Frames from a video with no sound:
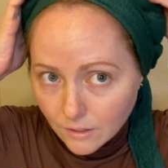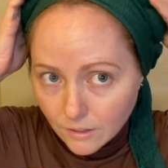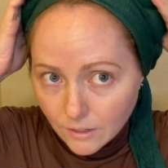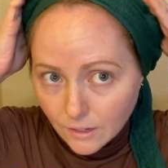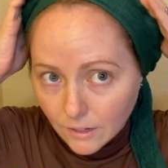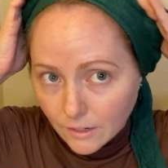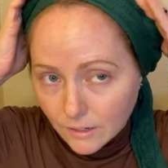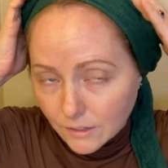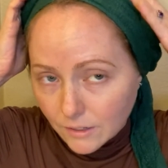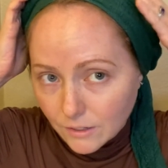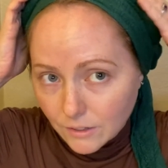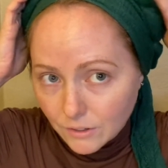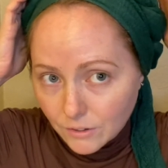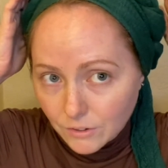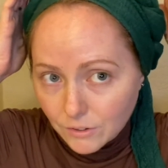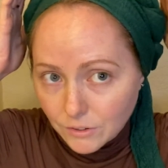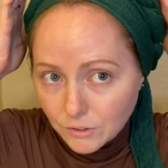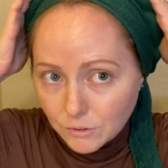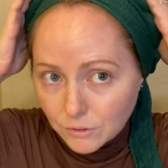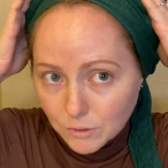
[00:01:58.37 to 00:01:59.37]
And here you
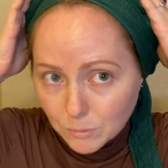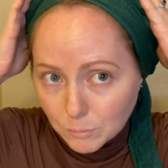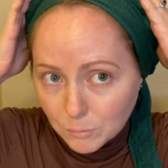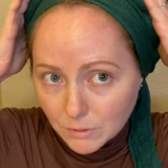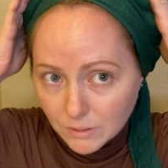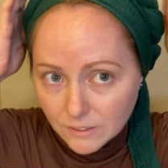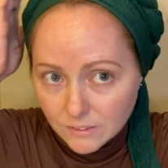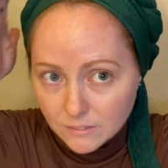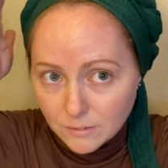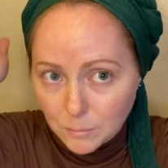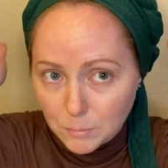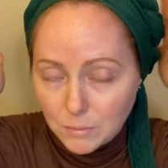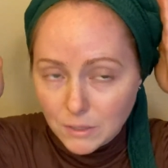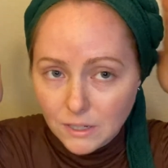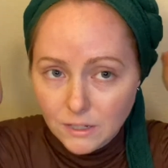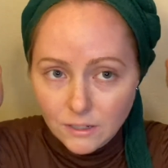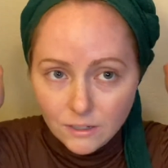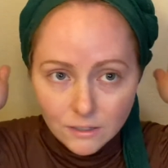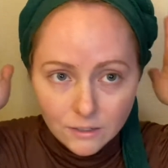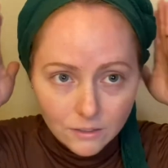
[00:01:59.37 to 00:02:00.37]
can place a
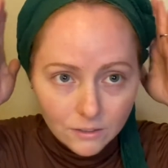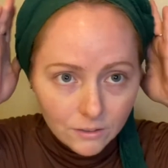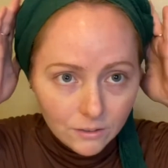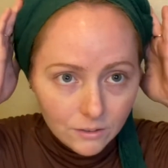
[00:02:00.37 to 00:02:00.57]
pin